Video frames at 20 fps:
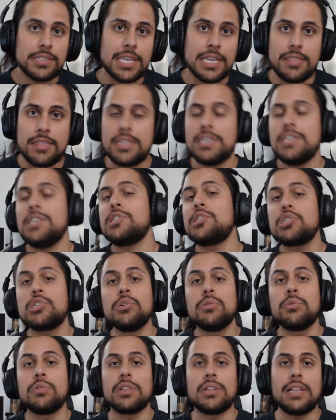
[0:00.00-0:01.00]
and these
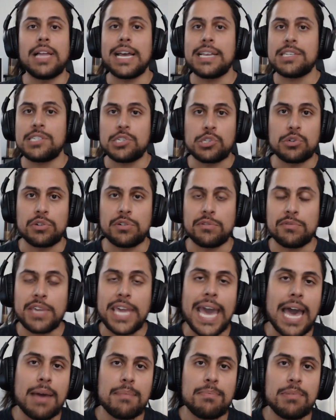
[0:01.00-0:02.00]
two were the last to sort of
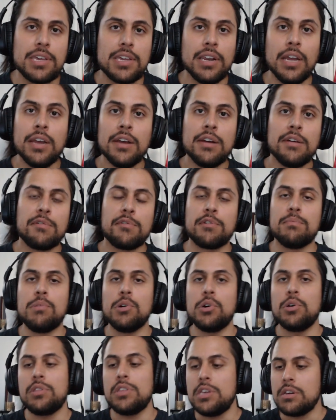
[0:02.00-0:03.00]
cap it for
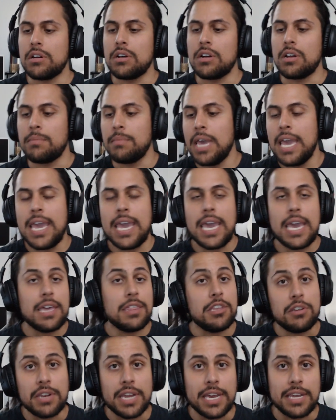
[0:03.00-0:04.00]
both Europe and
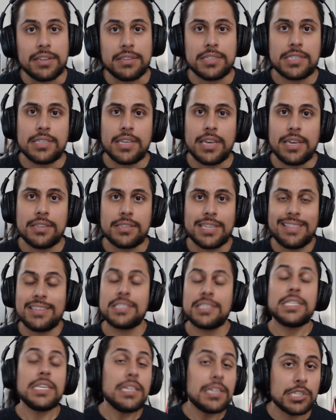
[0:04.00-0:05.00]
the United States and the
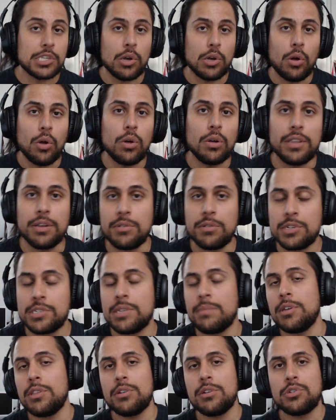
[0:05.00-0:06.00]
scene as a whole. There were
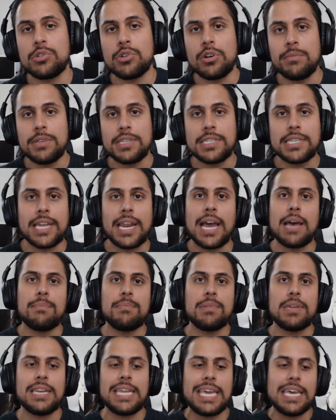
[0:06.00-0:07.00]
some other tournaments that
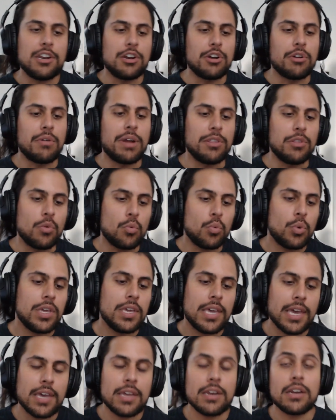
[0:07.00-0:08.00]
happened in and around the
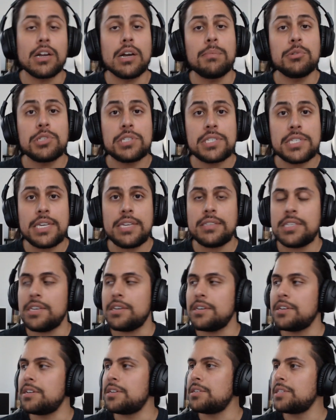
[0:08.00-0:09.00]
weekend, a couple C
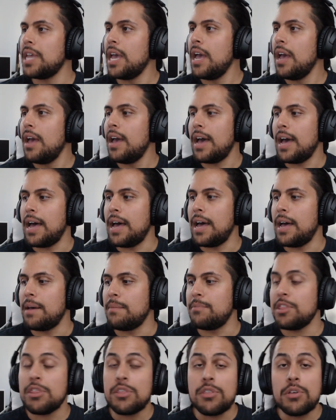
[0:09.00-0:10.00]
tiers, uh,
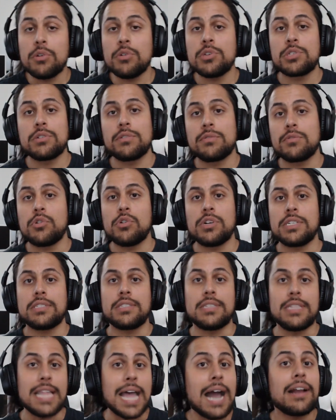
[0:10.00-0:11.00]
but those are, of
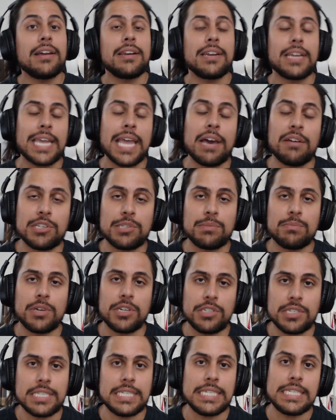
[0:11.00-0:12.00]
course, not going to count as
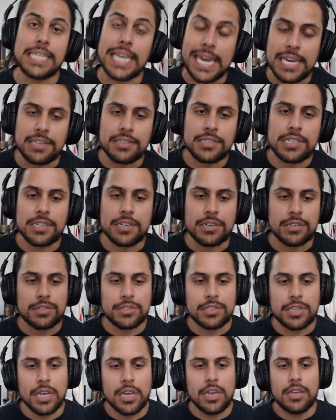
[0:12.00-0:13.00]
much as these A
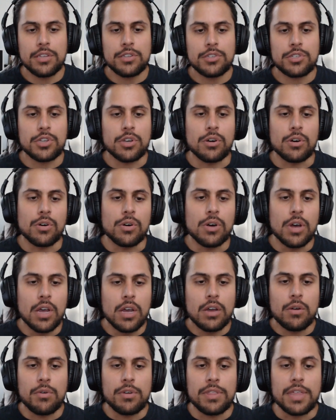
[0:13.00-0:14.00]
tiers. So,
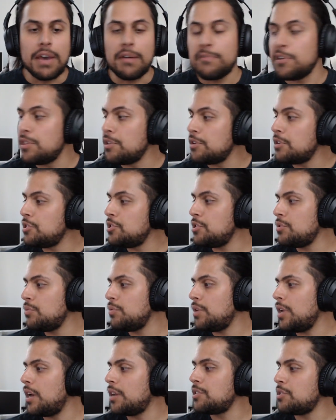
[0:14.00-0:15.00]
Without further ado,
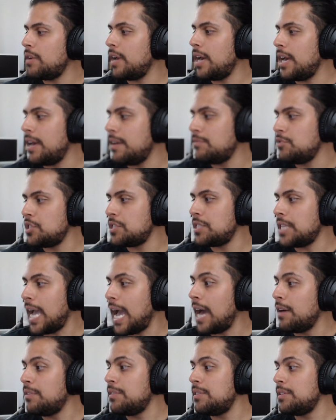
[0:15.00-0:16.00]
we also have just
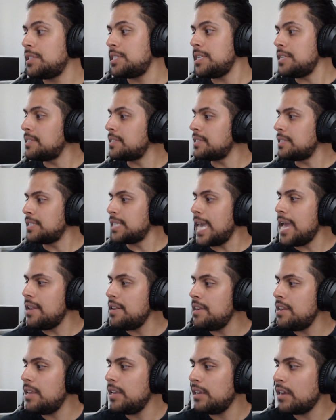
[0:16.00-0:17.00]
how the season's
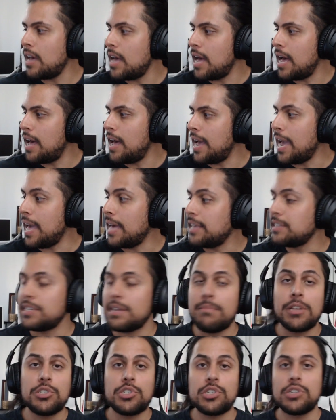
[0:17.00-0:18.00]
ending. Uh, as I
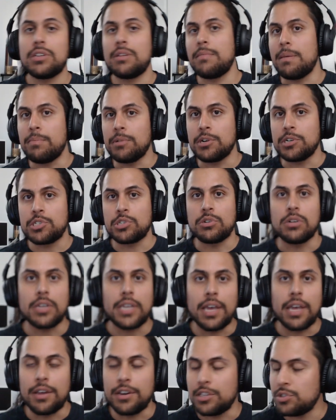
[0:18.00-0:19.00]
mentioned on my personal
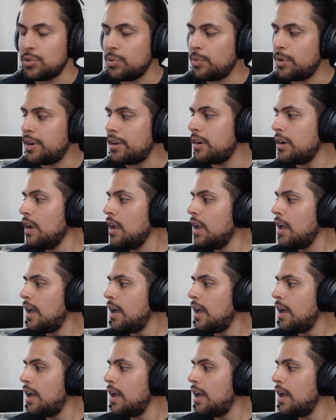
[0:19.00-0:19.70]
account on Twitter,